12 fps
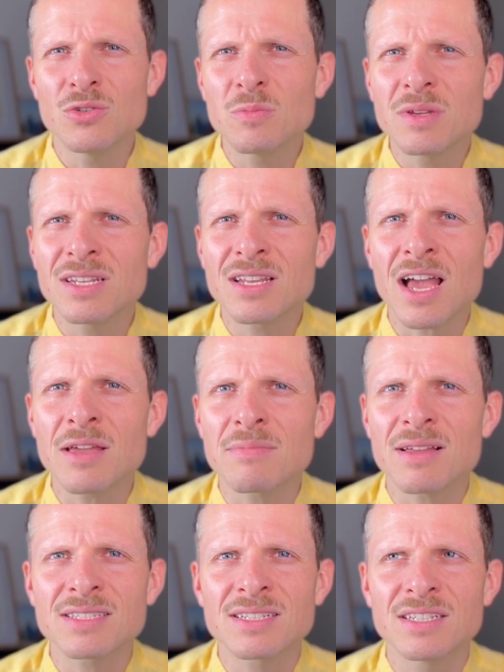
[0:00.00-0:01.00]
mean I
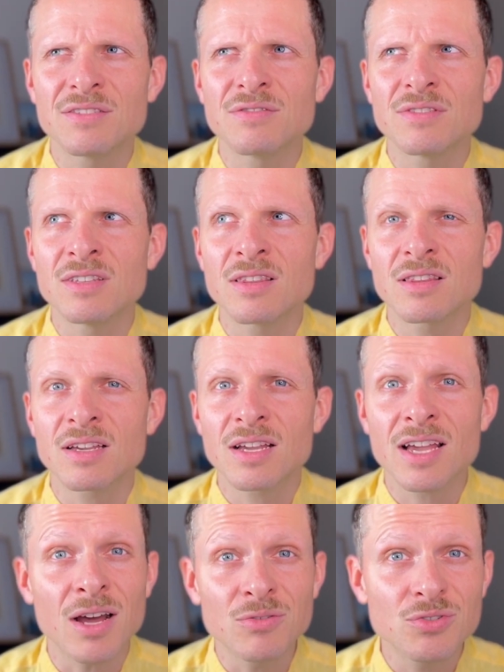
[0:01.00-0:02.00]
must live in the
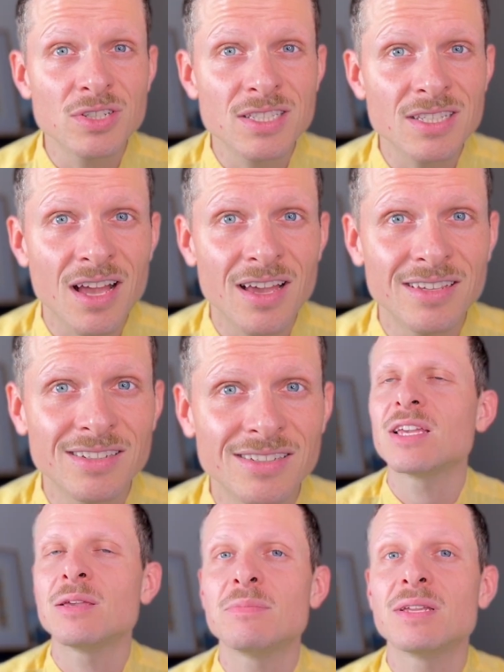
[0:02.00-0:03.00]
countryside?
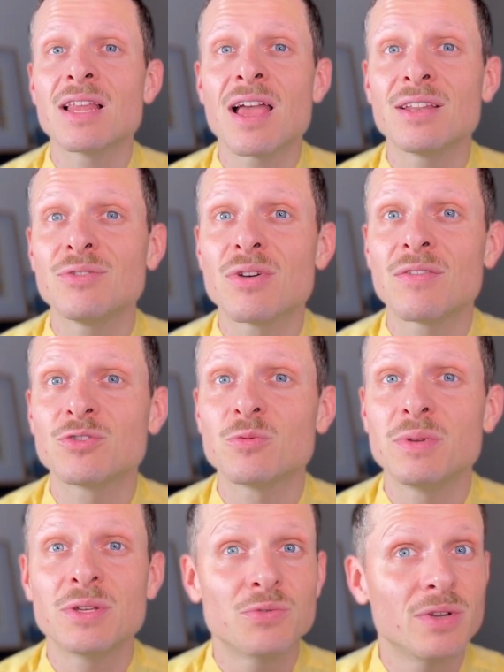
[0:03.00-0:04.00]
In Milan you have to
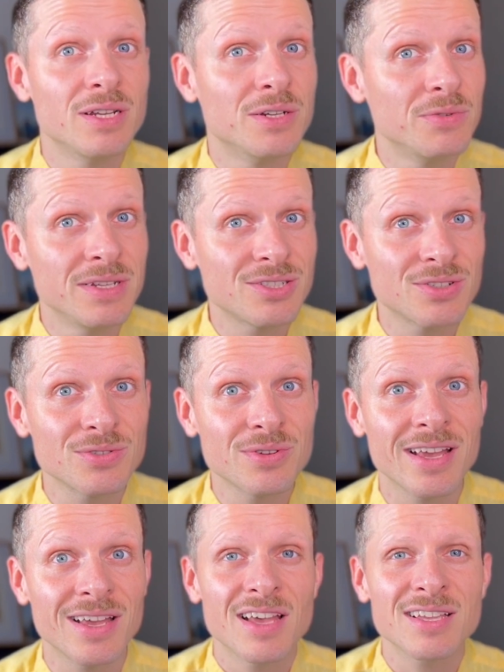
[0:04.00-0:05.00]
be really rich to
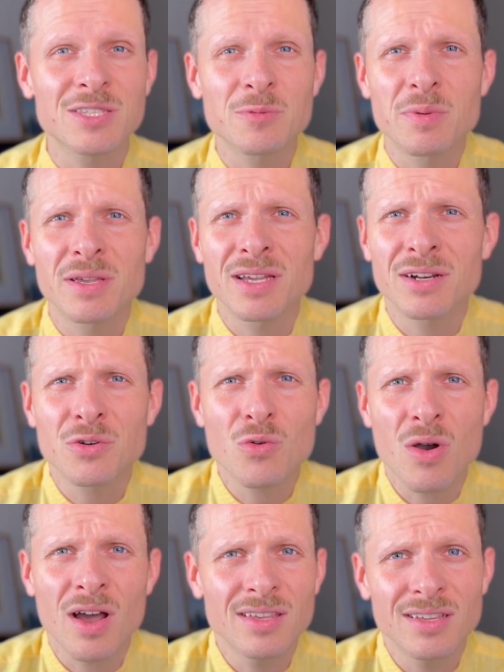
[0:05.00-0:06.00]
have a spare
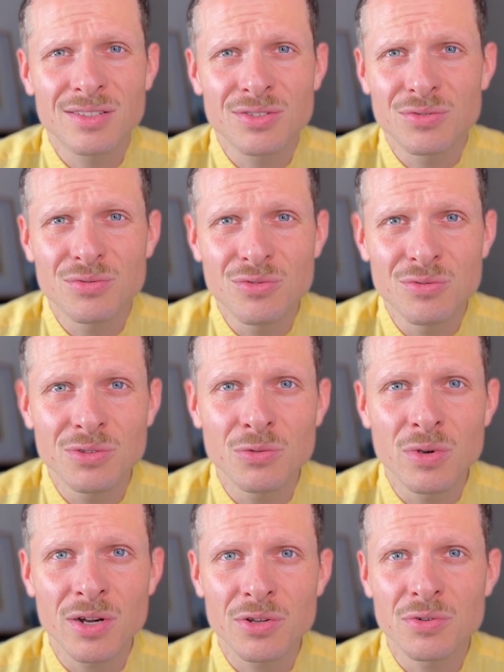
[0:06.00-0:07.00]
quiet room
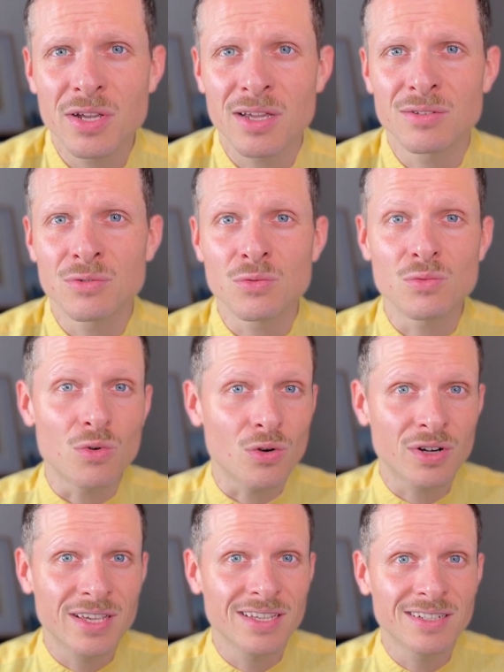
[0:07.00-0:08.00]
where you can
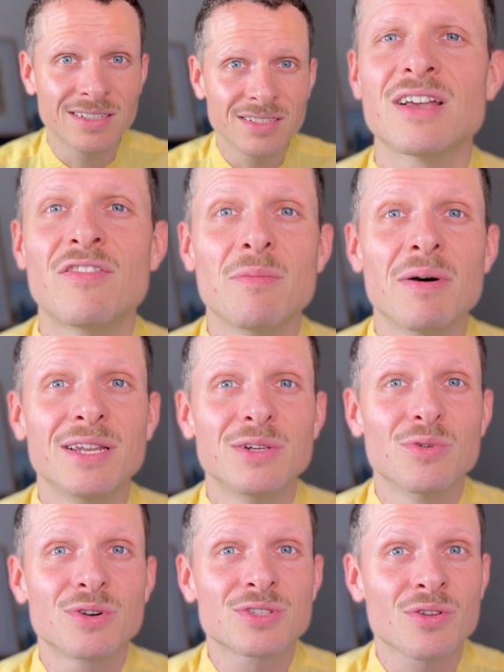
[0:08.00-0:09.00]
work in. Everybody
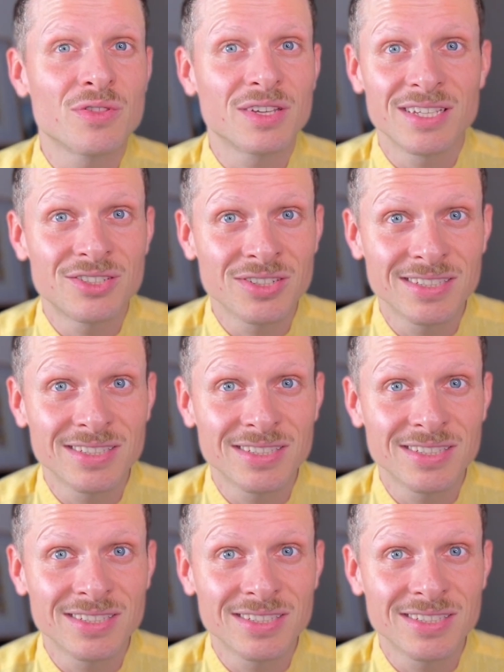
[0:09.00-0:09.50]
works on the kitchen